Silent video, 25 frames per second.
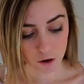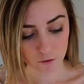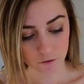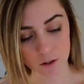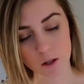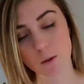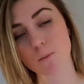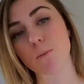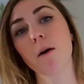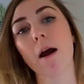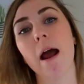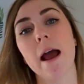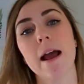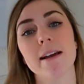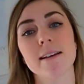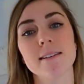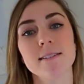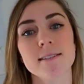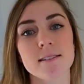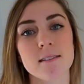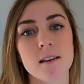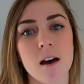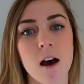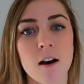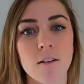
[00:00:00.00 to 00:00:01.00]
for the
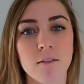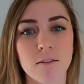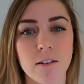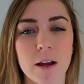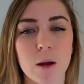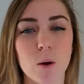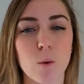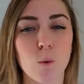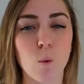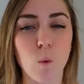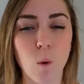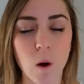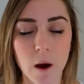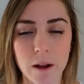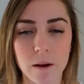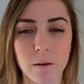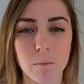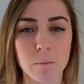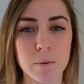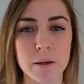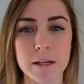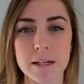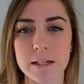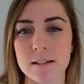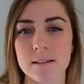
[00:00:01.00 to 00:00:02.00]
price of like
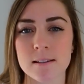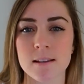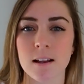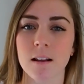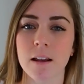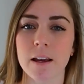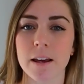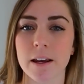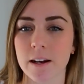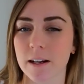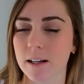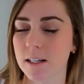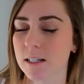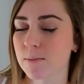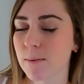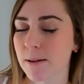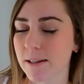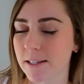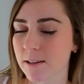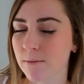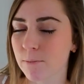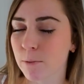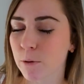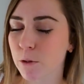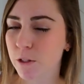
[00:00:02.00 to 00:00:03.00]
one piece at like an expensive